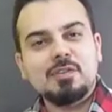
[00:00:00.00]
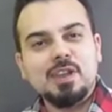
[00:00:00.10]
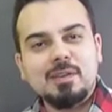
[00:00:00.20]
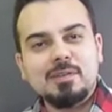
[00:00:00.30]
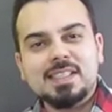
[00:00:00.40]
we
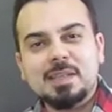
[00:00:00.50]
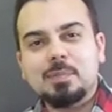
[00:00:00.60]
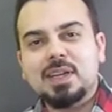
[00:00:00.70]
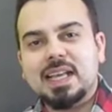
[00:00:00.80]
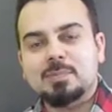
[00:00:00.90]
have a
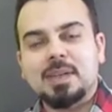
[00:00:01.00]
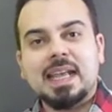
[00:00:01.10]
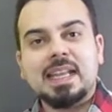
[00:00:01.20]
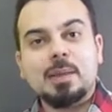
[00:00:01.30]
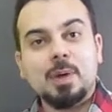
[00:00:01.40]
simple
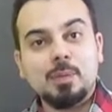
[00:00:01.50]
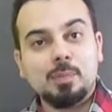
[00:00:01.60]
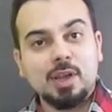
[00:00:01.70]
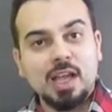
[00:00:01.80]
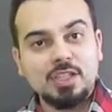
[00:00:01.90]
explain about
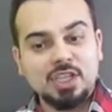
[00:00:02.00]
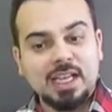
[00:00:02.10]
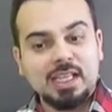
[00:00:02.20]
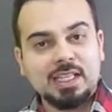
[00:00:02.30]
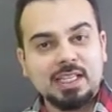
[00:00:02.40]

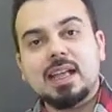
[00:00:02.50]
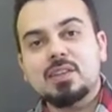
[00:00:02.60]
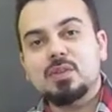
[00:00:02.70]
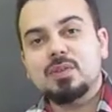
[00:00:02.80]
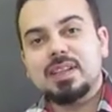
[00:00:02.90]
blockchain,
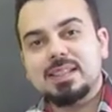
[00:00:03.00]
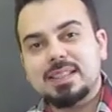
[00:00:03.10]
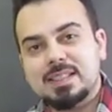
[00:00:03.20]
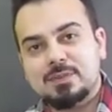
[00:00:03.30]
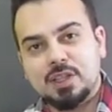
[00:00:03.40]
and during
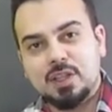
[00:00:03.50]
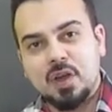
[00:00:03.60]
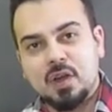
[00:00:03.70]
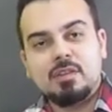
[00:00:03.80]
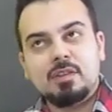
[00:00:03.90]
this
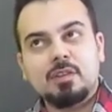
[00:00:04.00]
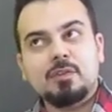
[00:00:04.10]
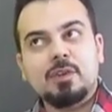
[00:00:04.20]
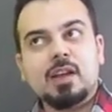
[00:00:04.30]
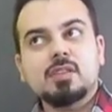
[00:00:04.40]
video we will
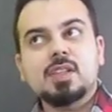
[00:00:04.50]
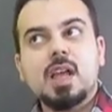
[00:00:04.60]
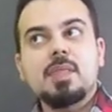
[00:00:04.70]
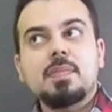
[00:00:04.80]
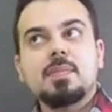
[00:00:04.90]
focus
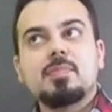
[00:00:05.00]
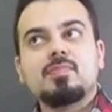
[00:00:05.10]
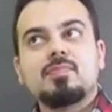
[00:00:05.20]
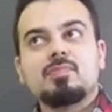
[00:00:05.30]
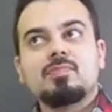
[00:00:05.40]
on
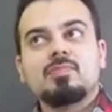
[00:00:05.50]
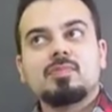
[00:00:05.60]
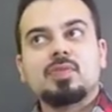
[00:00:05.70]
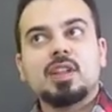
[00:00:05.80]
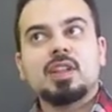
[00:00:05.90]

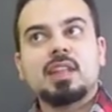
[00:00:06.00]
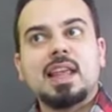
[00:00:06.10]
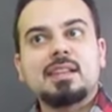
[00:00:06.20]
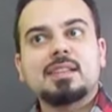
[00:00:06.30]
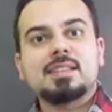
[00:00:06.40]
the
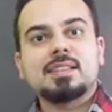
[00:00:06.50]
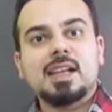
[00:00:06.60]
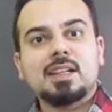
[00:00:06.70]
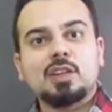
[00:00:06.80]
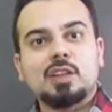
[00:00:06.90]
latest
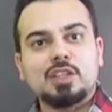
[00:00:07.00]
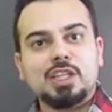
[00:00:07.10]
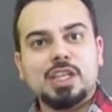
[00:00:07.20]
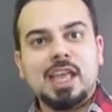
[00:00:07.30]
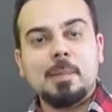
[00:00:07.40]

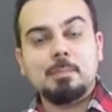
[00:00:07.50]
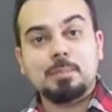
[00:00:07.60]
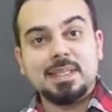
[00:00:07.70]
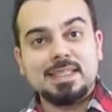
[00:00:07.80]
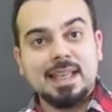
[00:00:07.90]
technology and
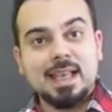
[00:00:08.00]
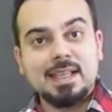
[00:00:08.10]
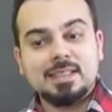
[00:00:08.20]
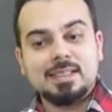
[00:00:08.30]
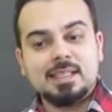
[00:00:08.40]

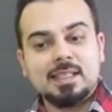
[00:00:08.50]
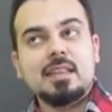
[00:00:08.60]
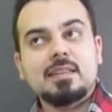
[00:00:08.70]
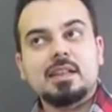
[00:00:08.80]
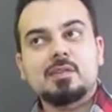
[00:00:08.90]
business
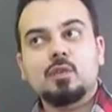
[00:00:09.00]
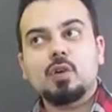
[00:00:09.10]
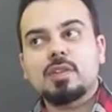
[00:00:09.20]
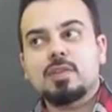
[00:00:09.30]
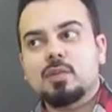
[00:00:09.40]
that
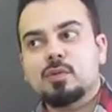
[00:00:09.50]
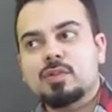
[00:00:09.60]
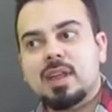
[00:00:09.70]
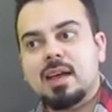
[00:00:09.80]
work through